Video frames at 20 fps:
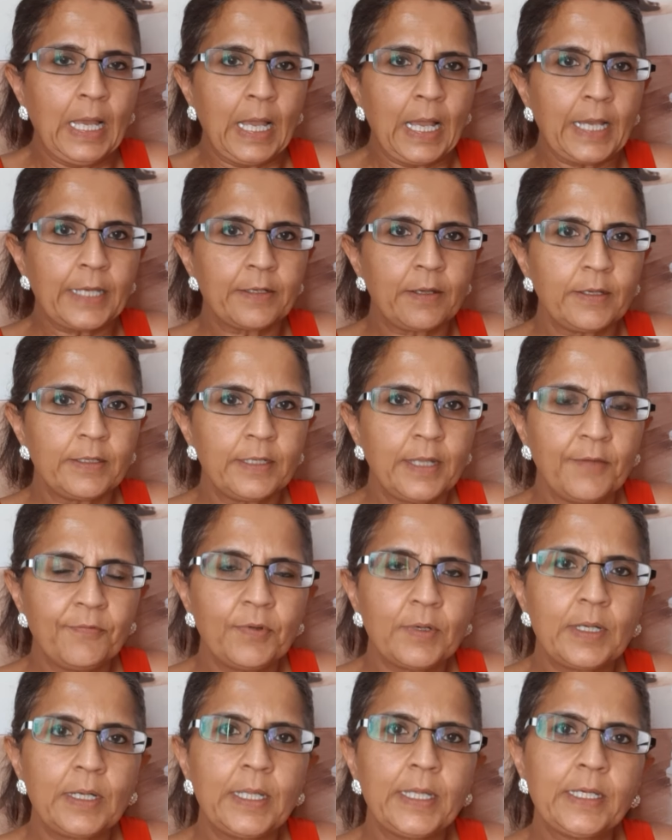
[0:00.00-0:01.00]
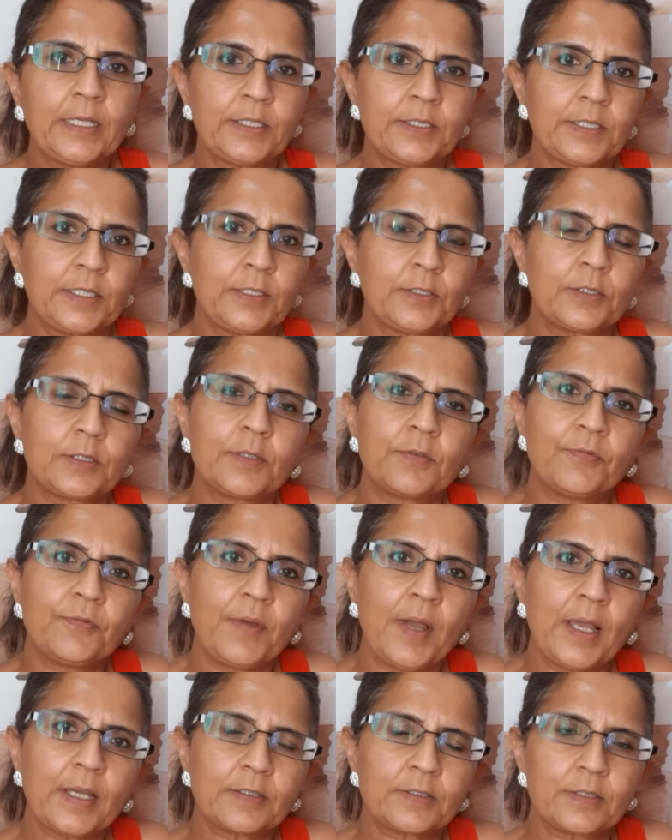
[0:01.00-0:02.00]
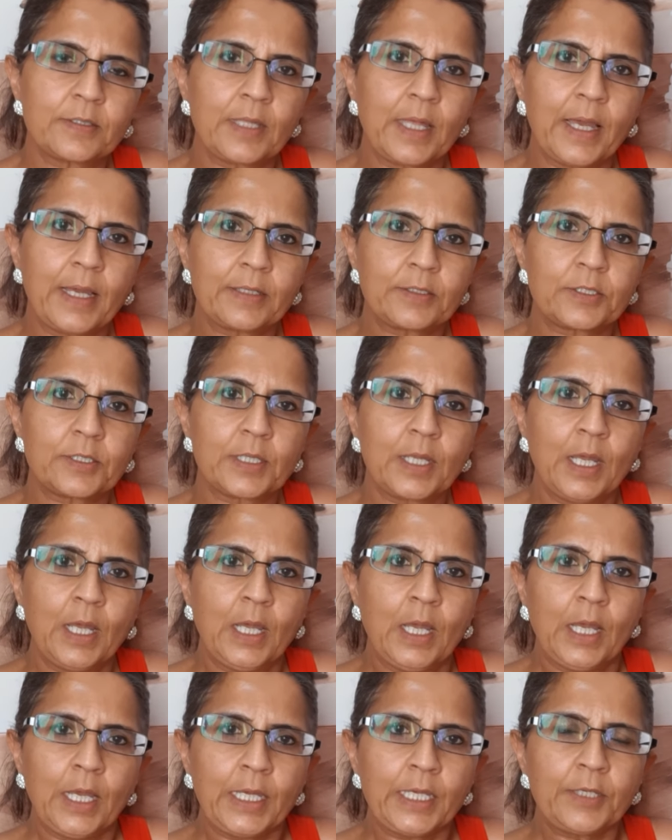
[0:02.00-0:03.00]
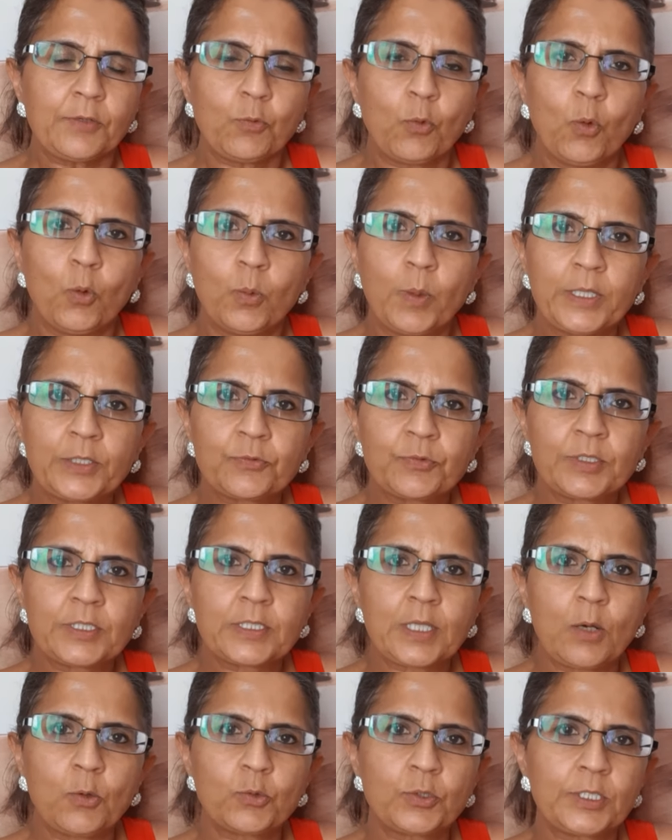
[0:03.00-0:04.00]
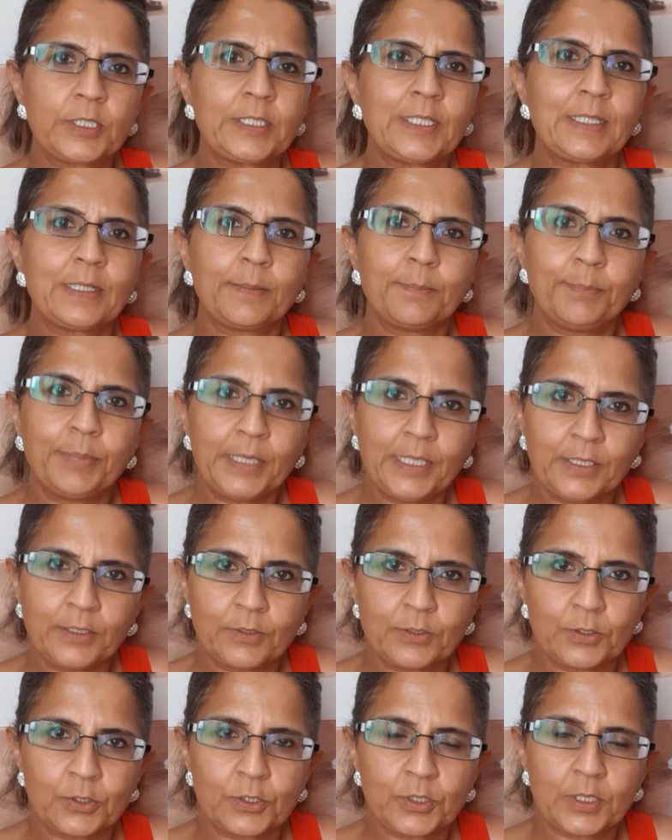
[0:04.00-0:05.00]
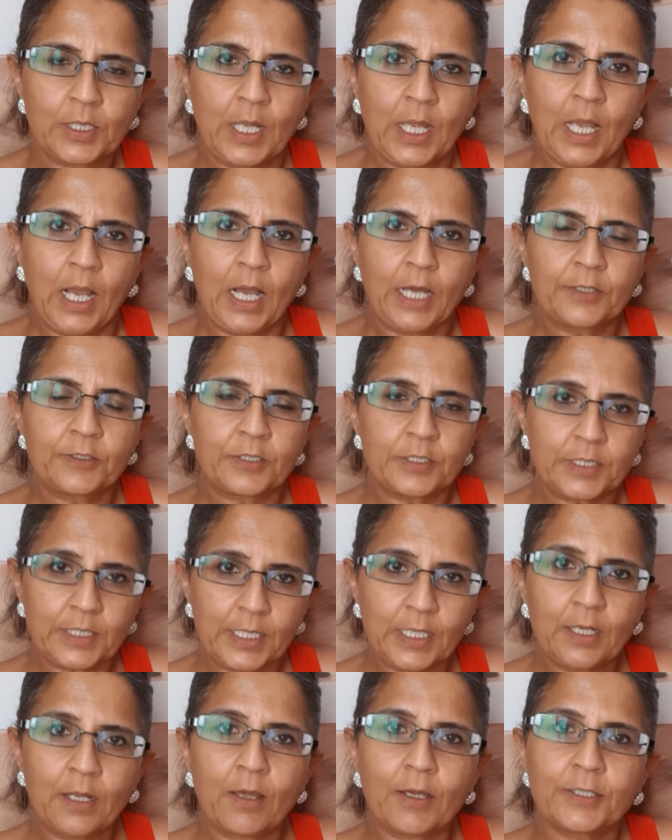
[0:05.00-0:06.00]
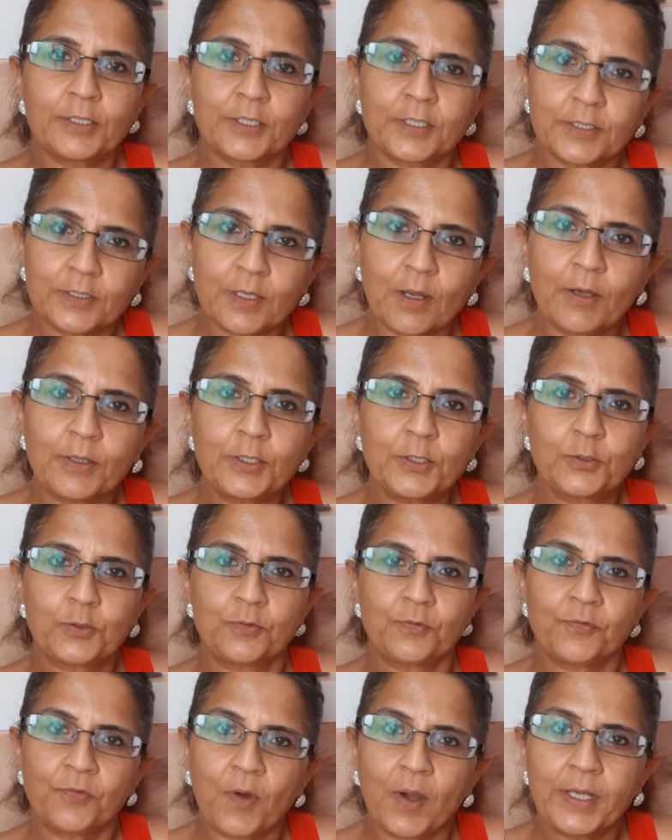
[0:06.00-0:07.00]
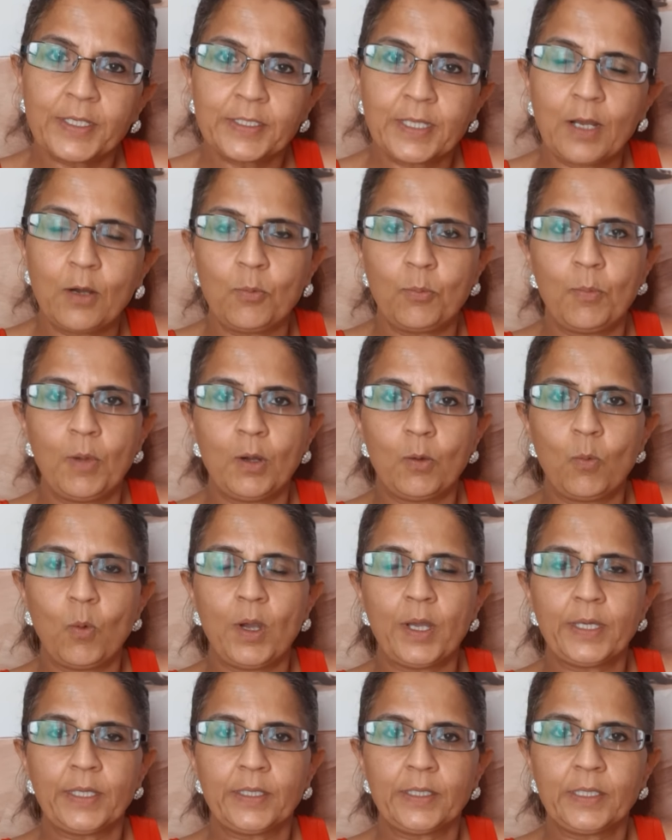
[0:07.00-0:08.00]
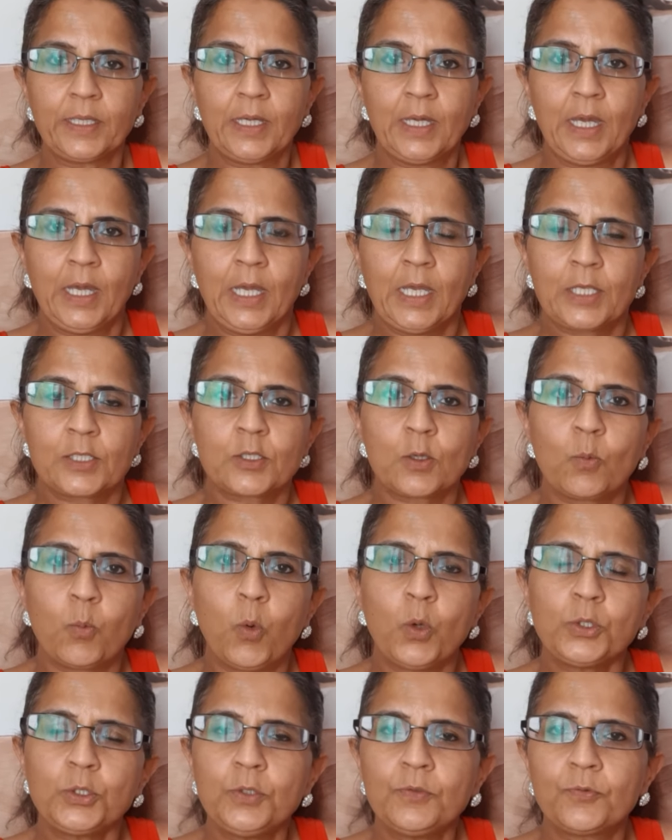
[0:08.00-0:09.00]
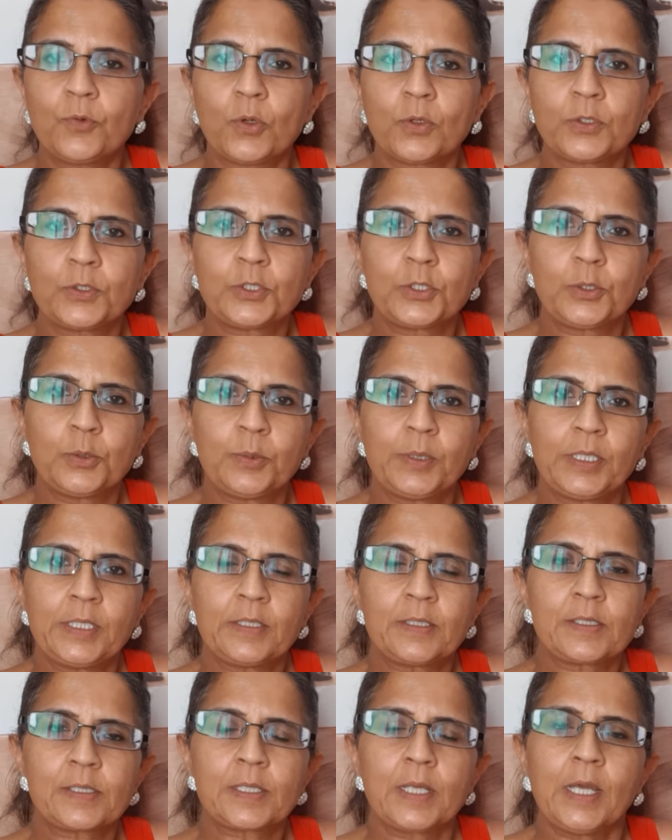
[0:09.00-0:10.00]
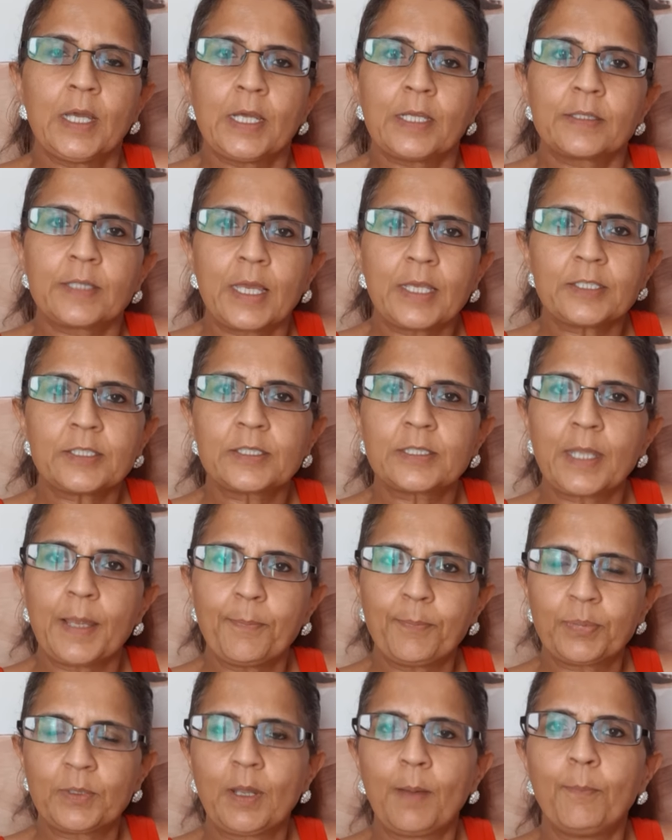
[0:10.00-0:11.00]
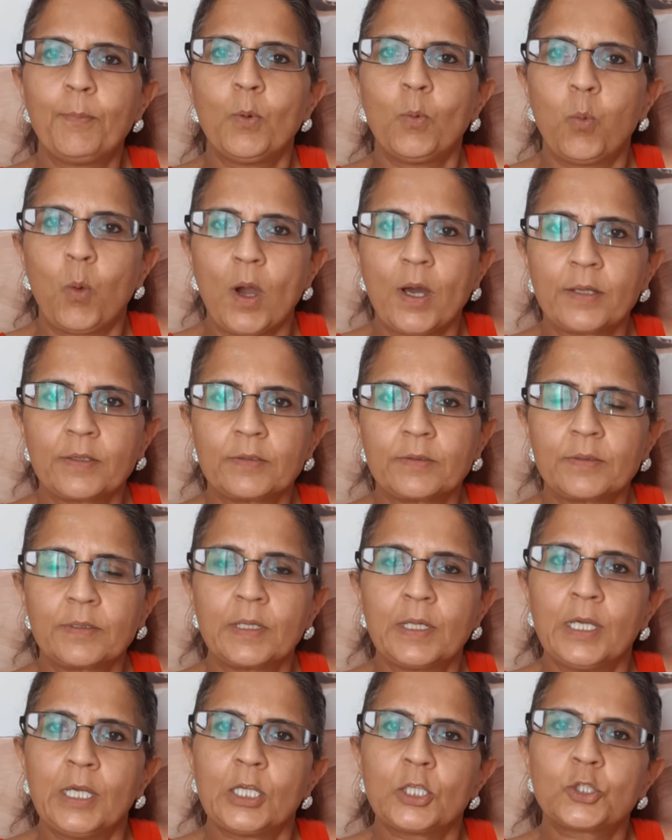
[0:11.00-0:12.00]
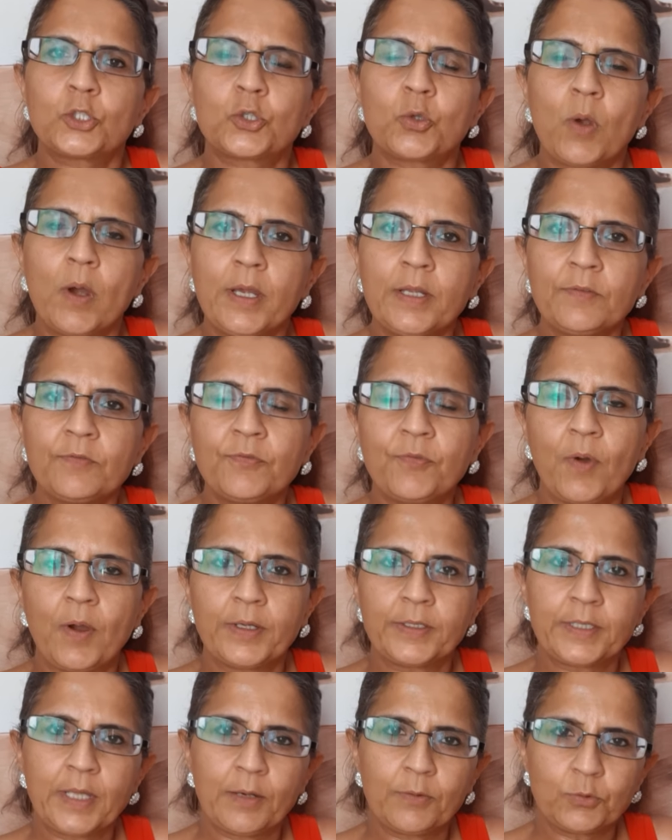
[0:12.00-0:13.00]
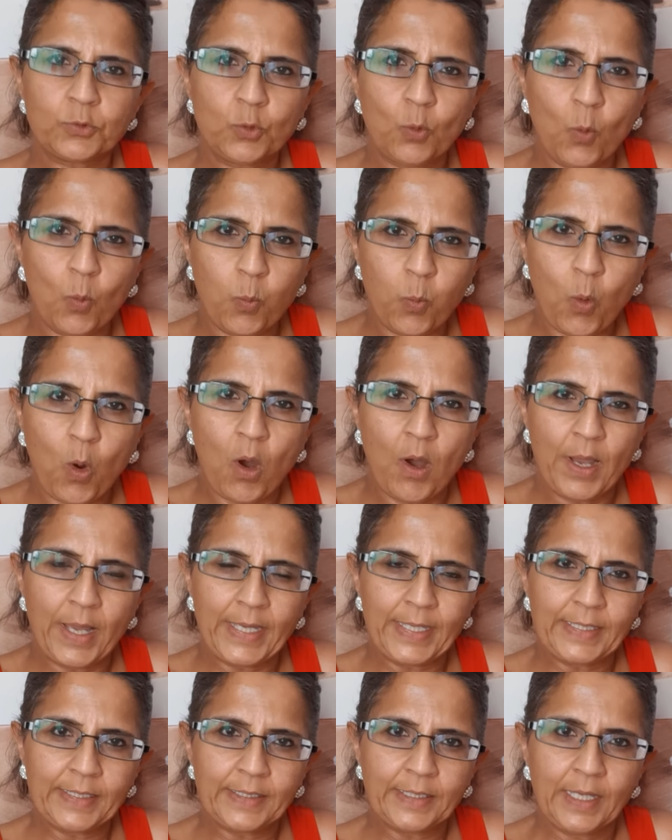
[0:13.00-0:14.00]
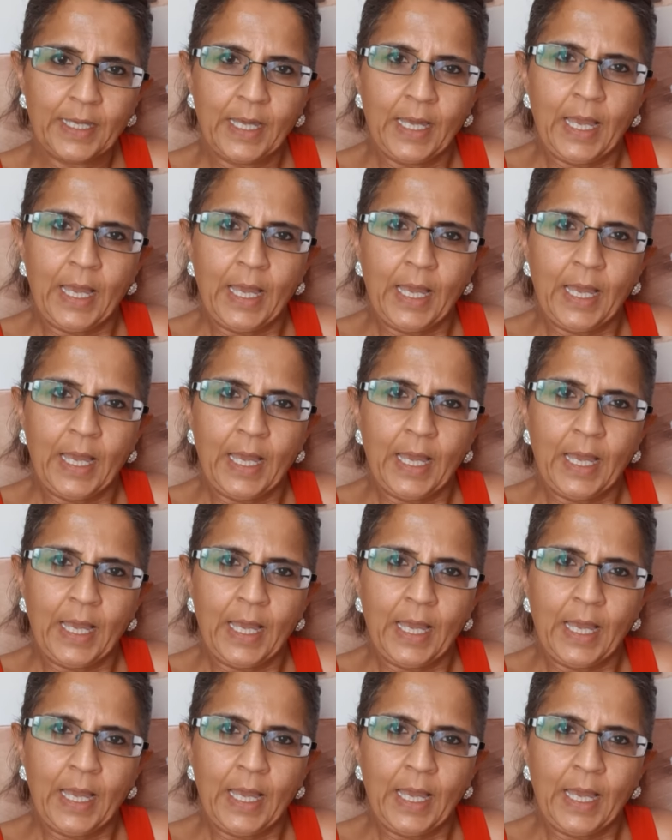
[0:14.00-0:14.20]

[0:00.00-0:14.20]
And I never linked it to the fact that it always resulted in a binge until I decided to find out my way. So what you've got to do is, that's step number one. Try and find out your why.